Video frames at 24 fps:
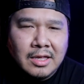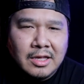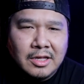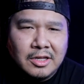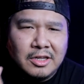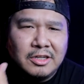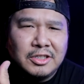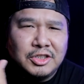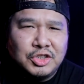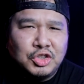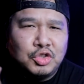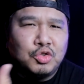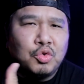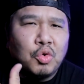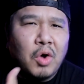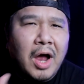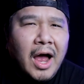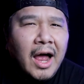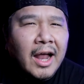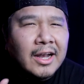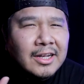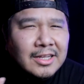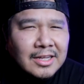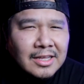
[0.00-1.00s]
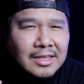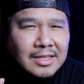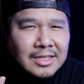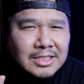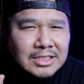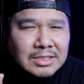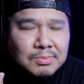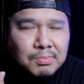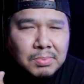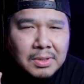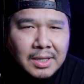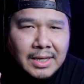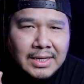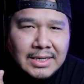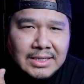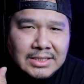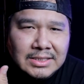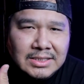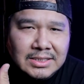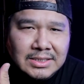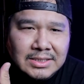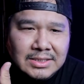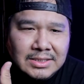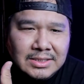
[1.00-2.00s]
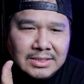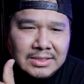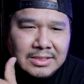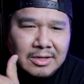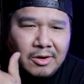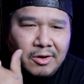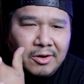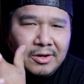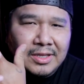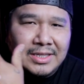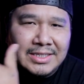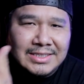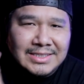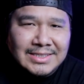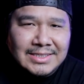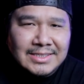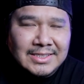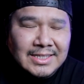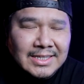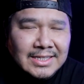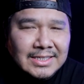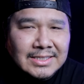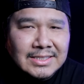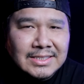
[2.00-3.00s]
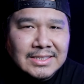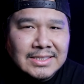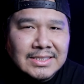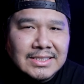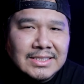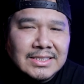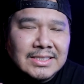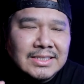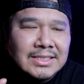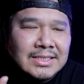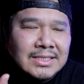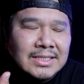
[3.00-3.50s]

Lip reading: you're drawn to this place or these things.